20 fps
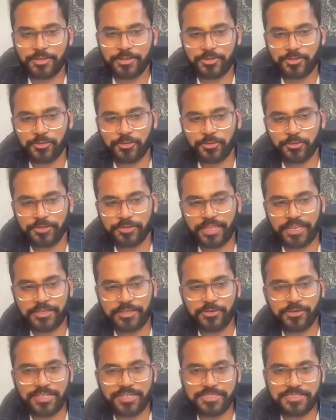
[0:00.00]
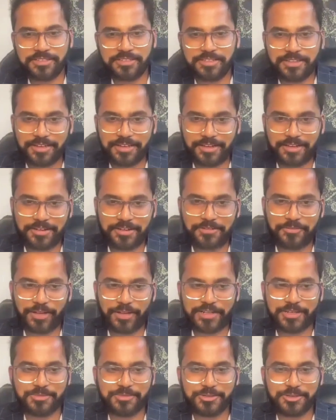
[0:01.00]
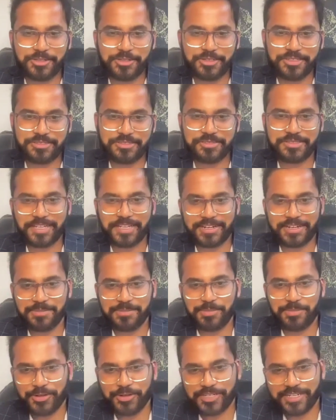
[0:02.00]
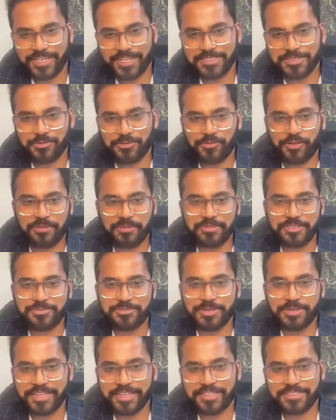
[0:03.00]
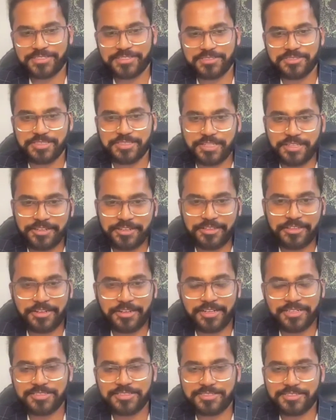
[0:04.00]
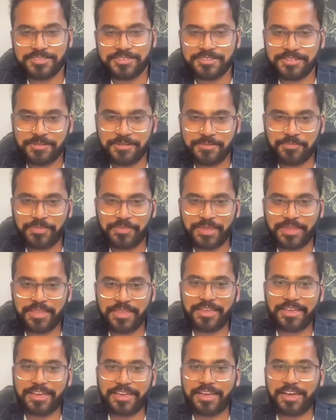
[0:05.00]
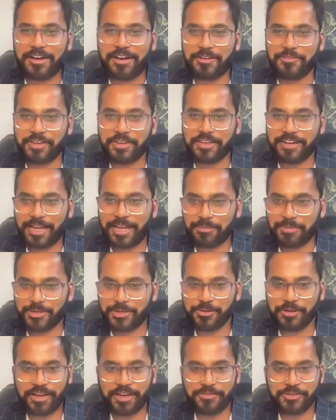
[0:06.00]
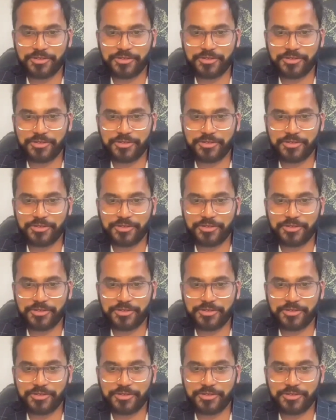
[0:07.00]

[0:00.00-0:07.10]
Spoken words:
So thank you, Rajan. Welcome to the second podcast of ArbeitNexus, Jitendranath sir. We are happy to have